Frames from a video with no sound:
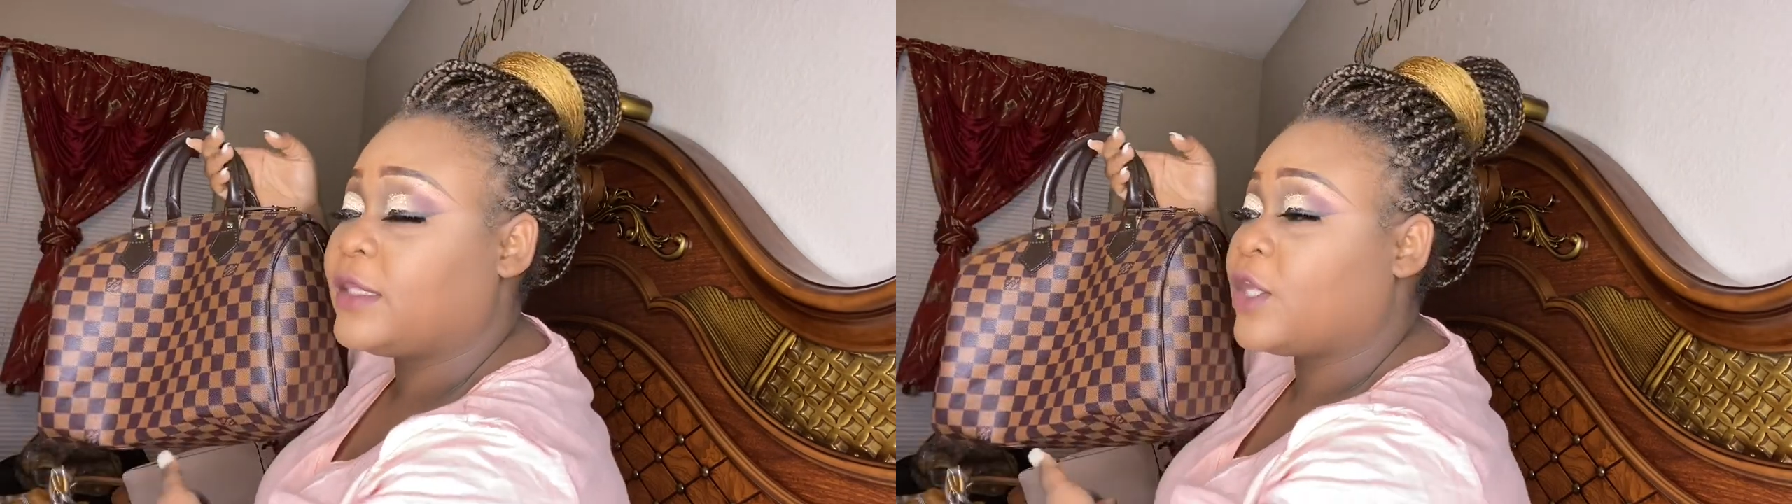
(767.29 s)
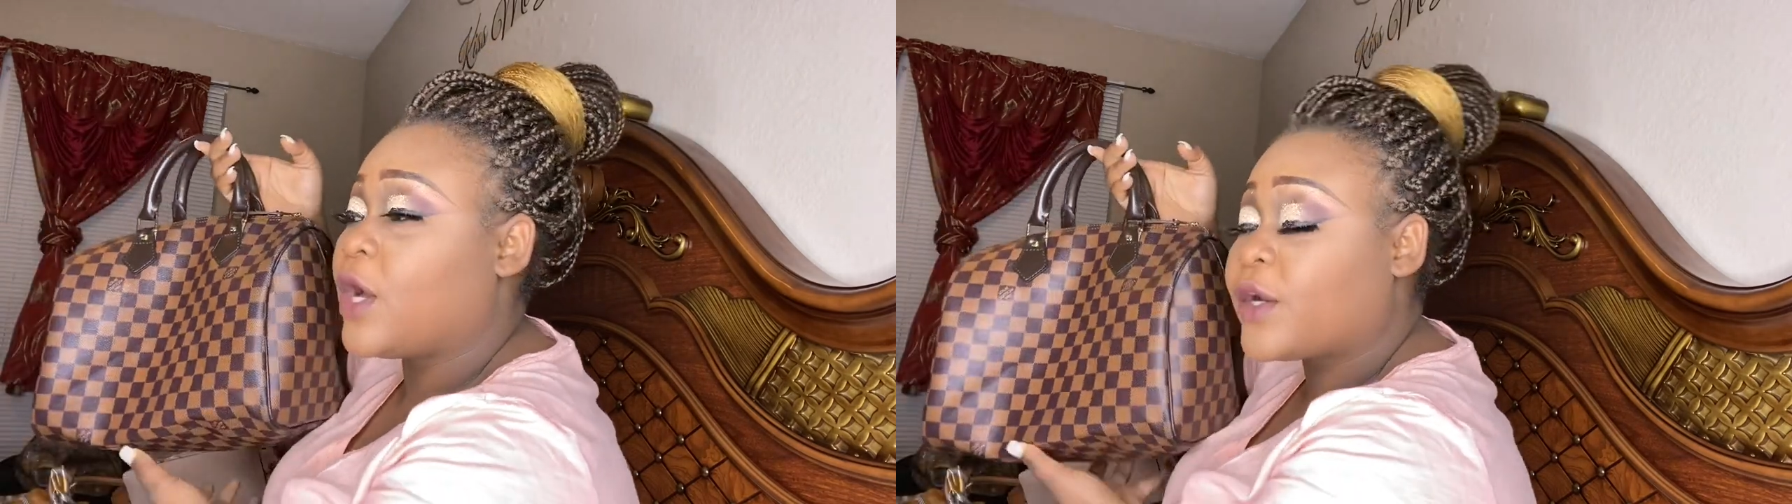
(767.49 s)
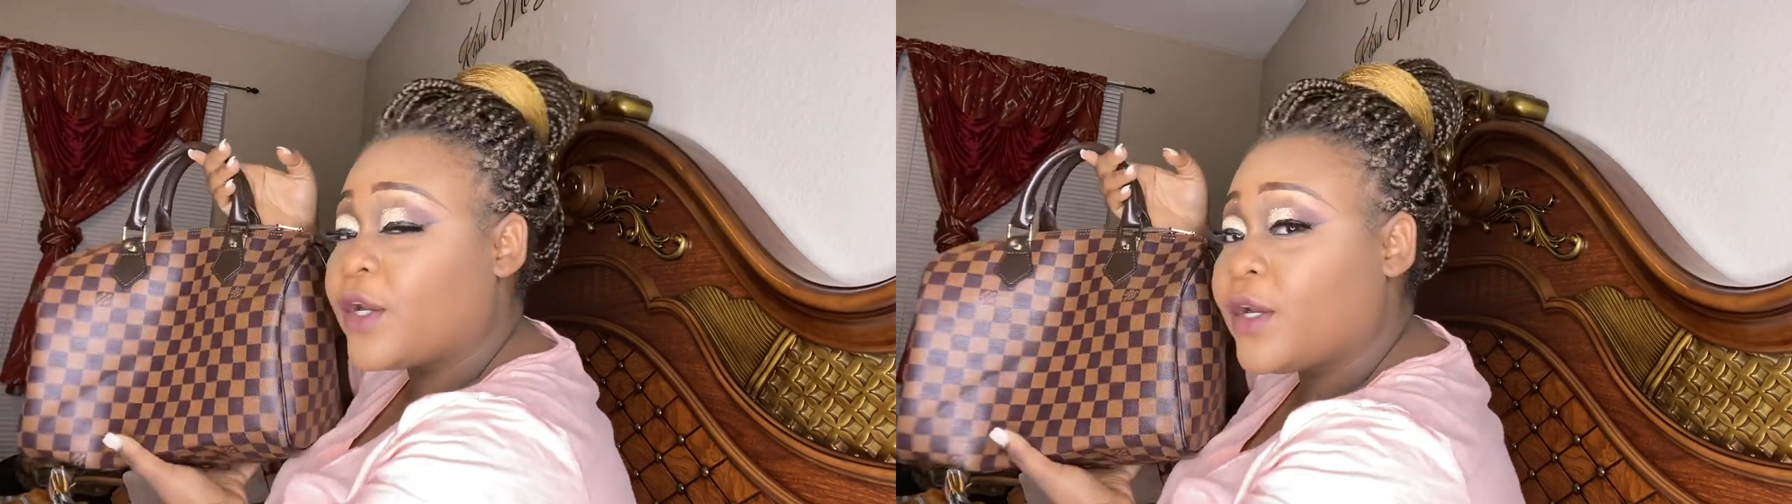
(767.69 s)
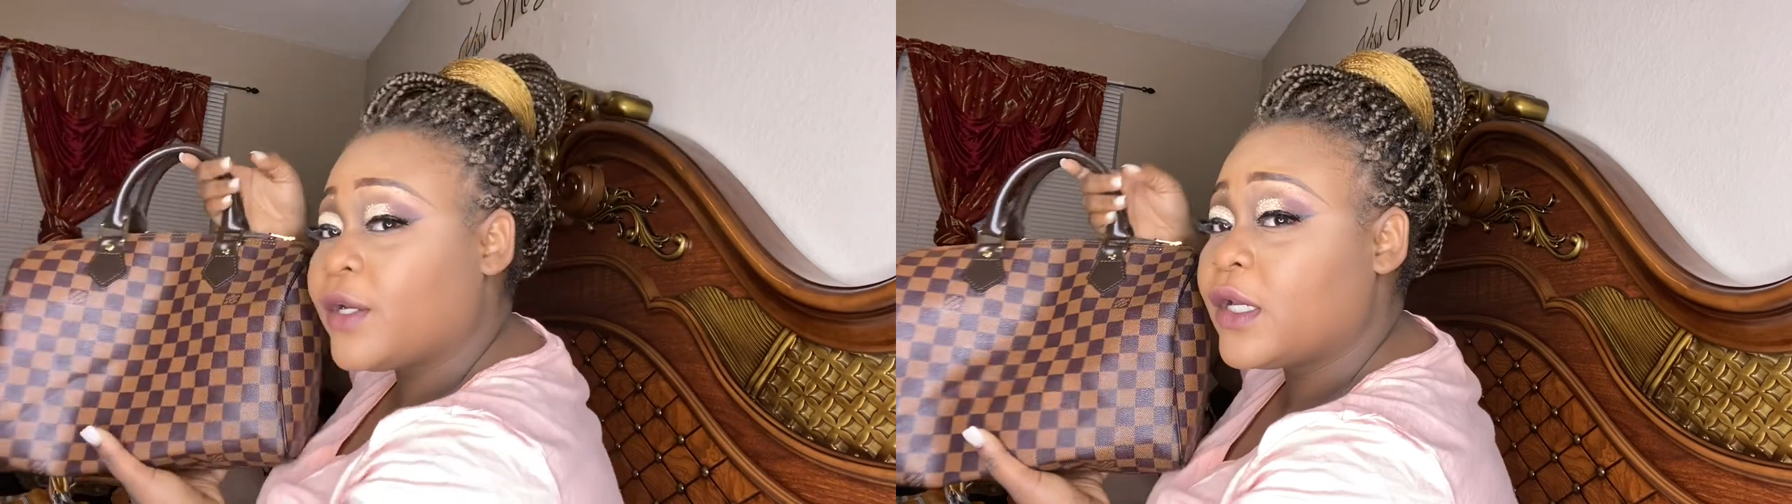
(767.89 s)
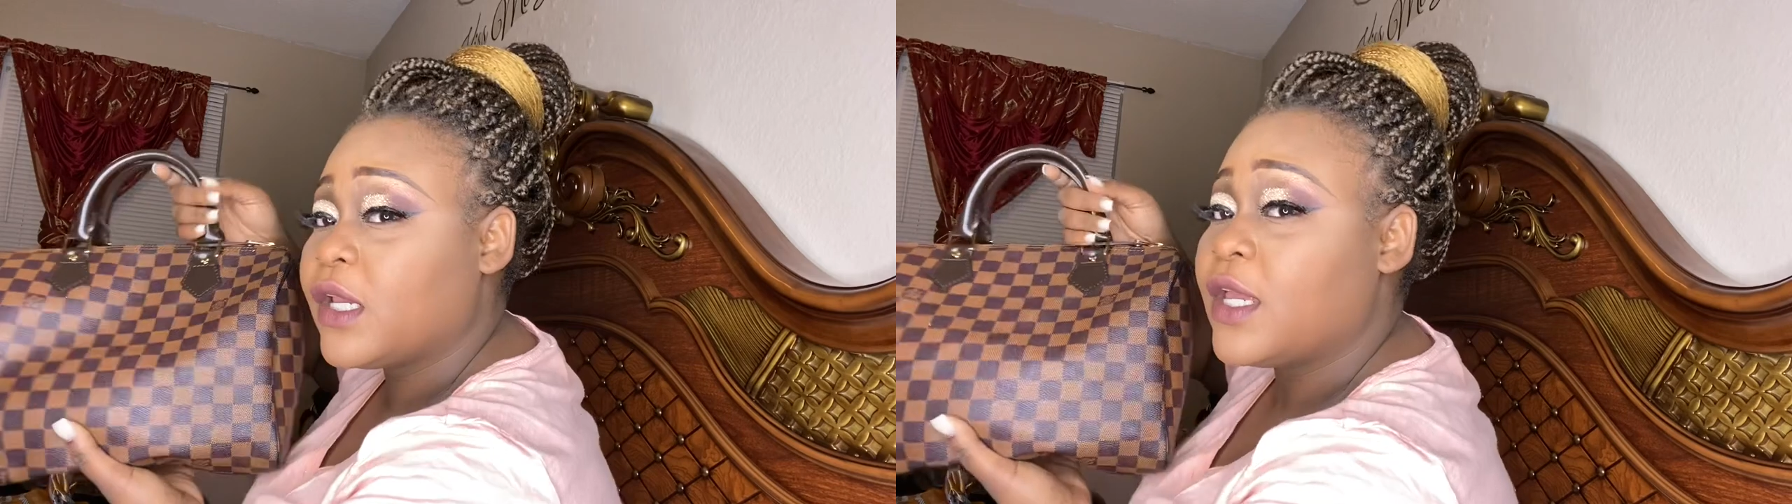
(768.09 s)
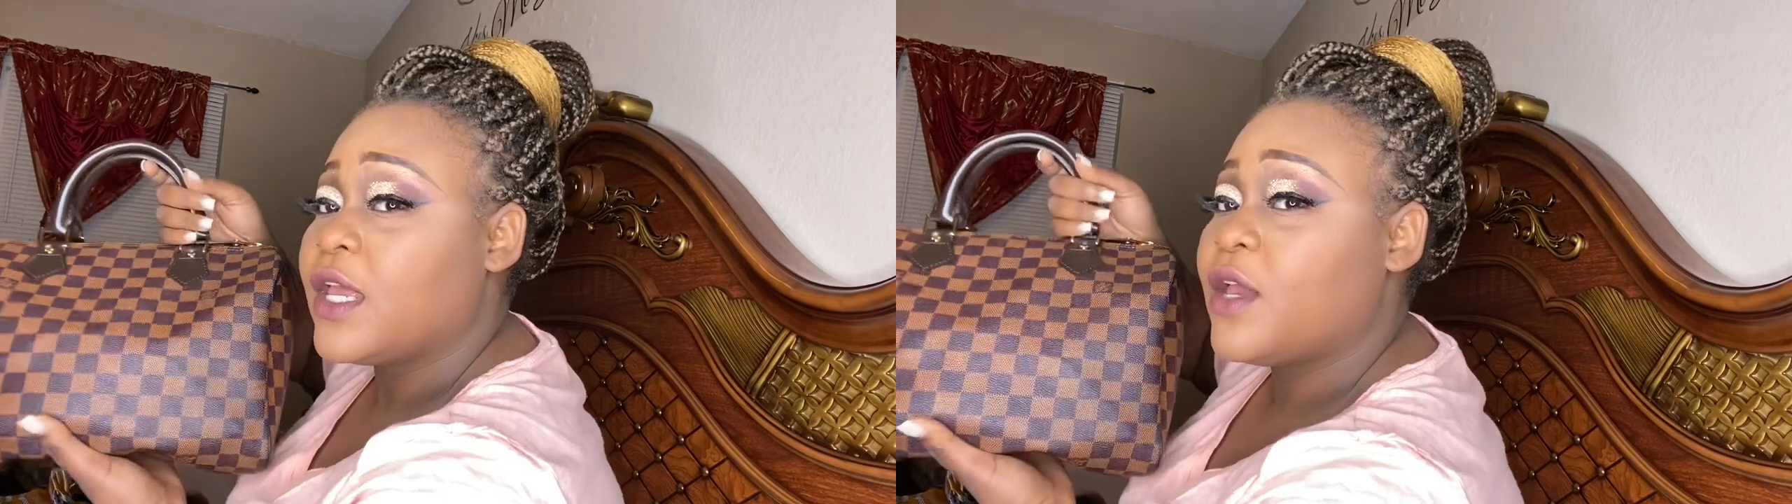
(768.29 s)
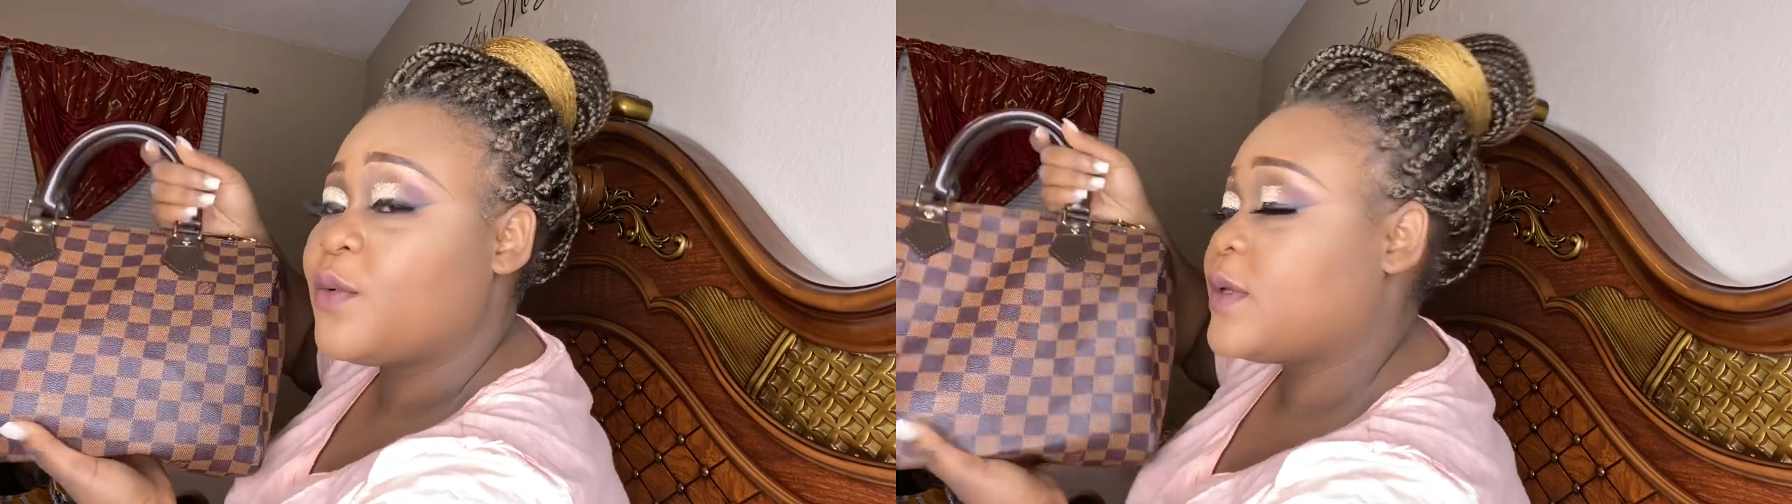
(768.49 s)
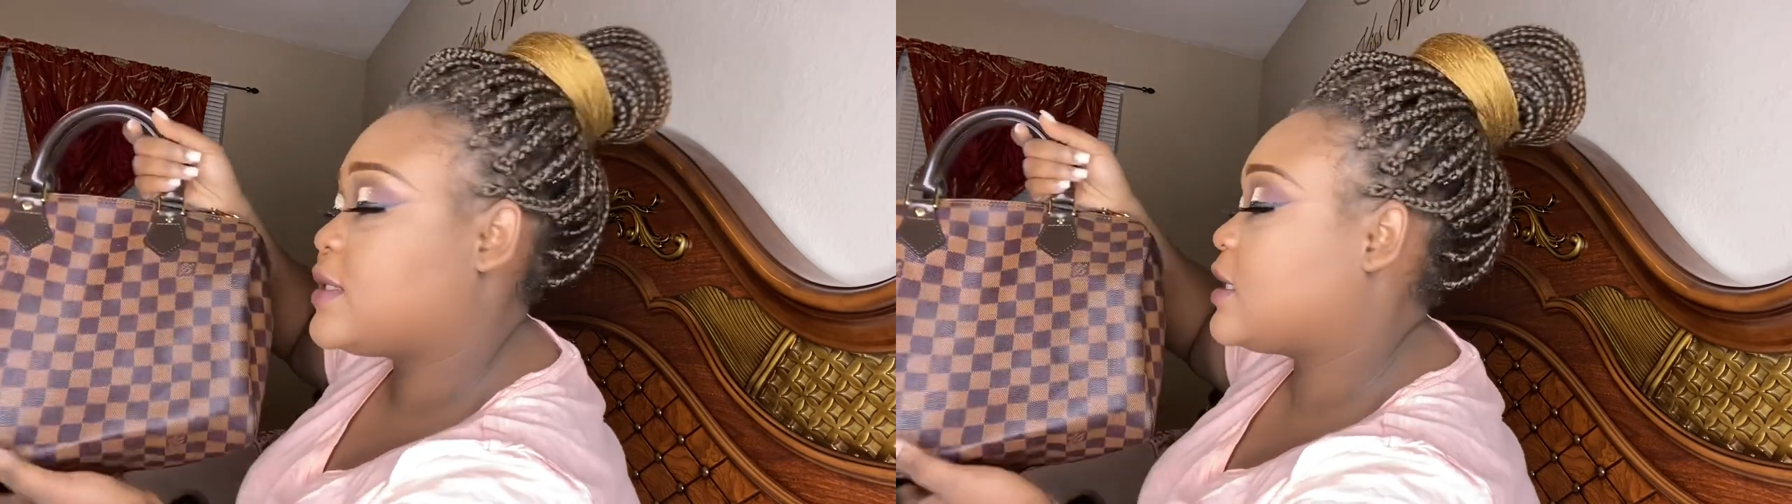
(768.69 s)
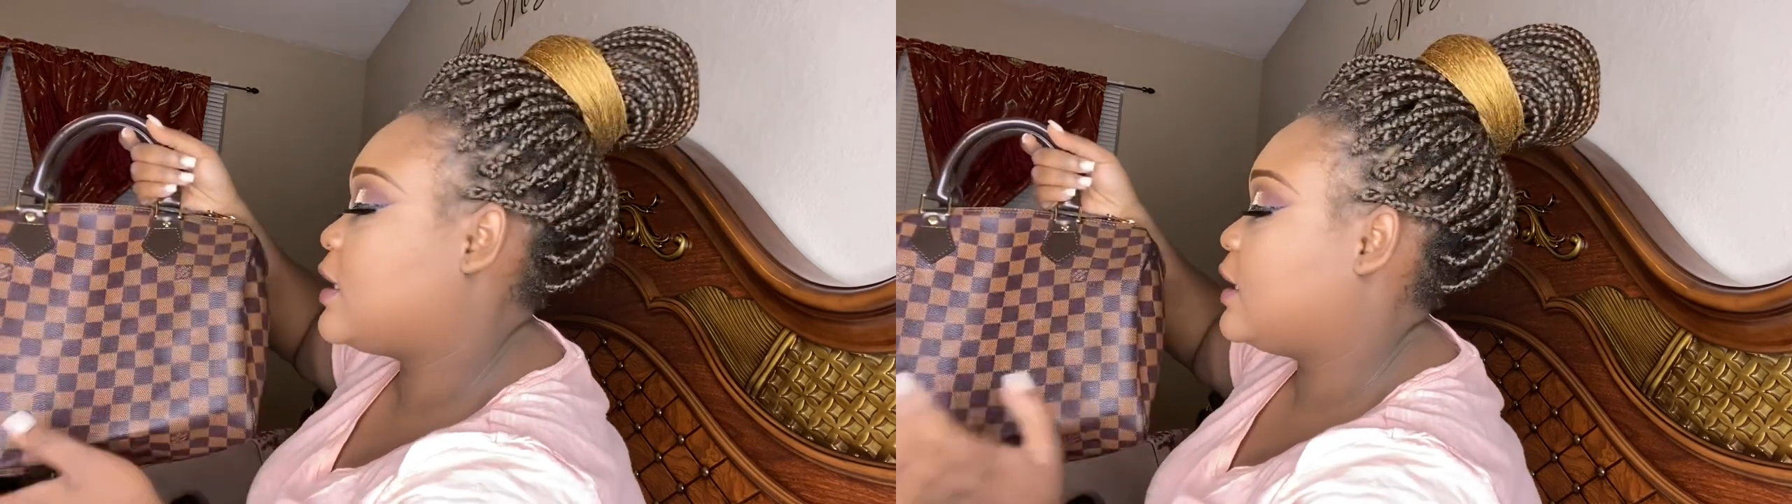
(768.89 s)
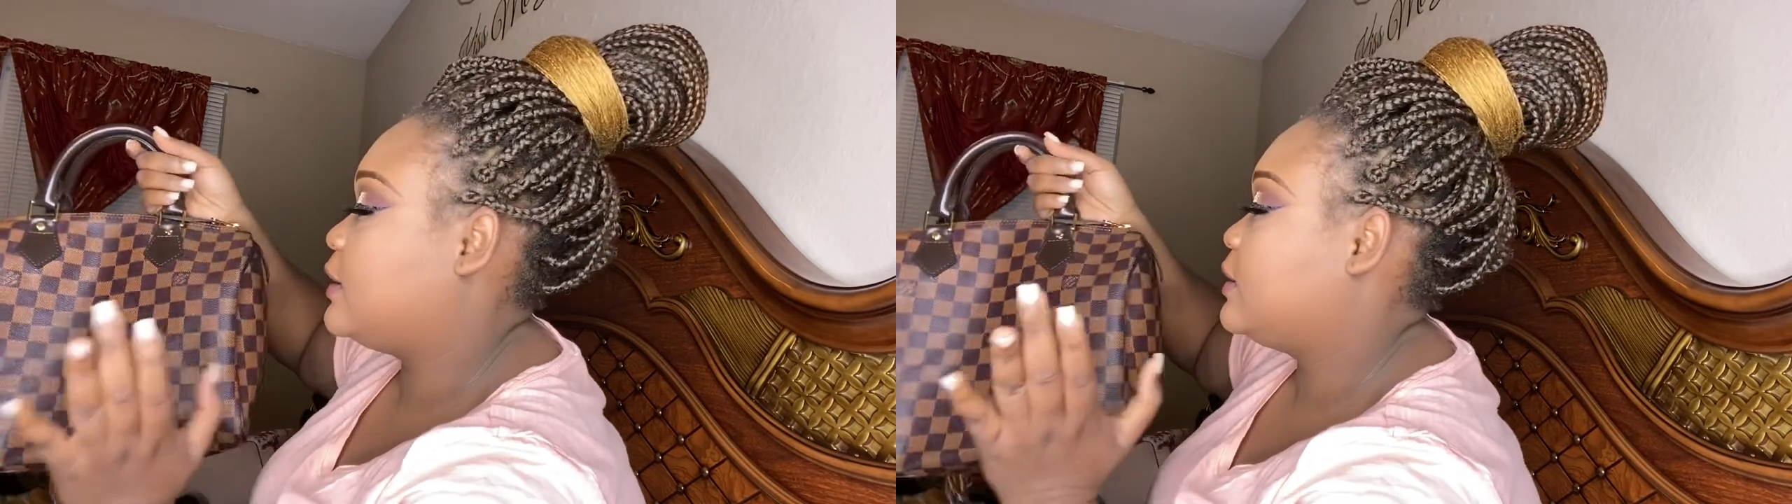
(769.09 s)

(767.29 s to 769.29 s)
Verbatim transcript: daughter. It was a